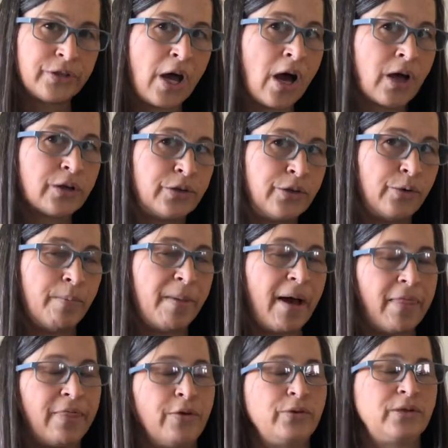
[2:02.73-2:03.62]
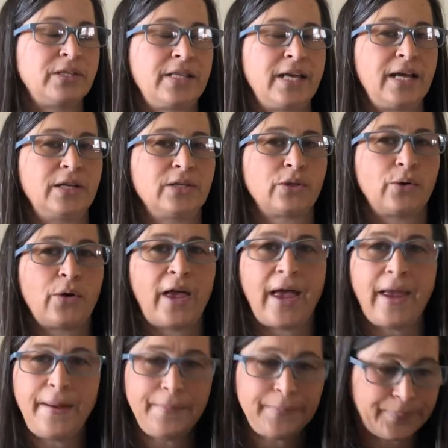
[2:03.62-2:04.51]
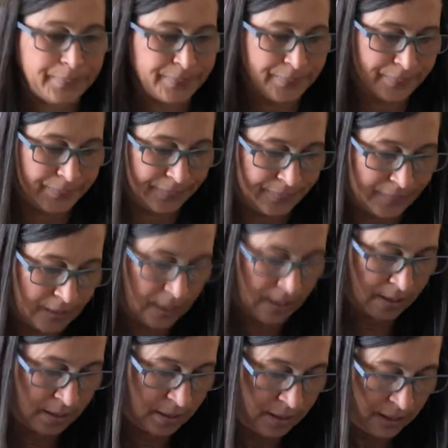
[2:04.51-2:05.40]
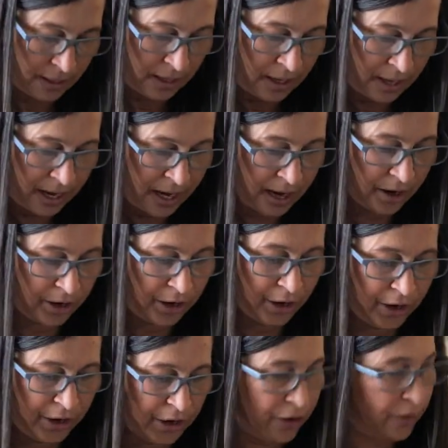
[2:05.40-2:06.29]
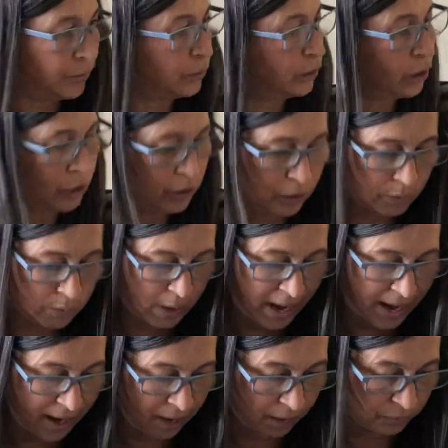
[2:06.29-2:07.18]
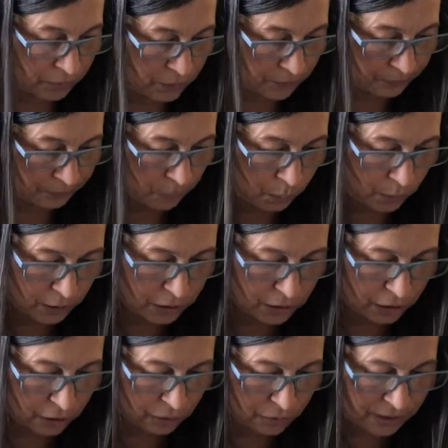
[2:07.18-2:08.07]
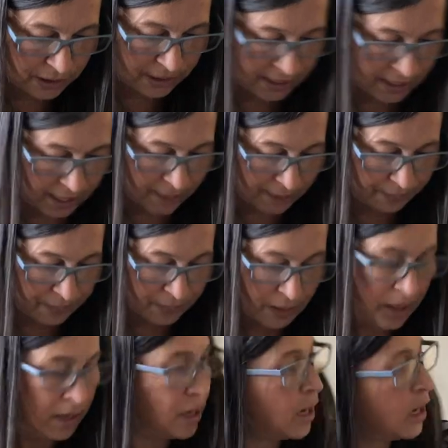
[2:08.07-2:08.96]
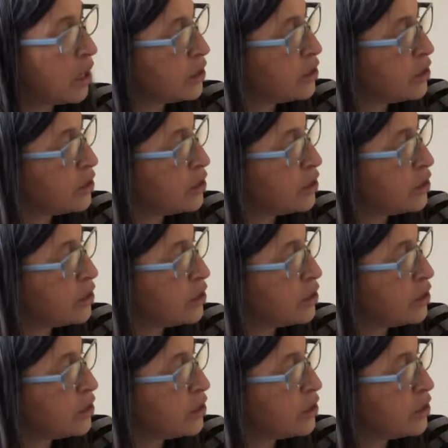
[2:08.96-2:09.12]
talk to you about those things, okay? Here you go. Look around. What do you see? A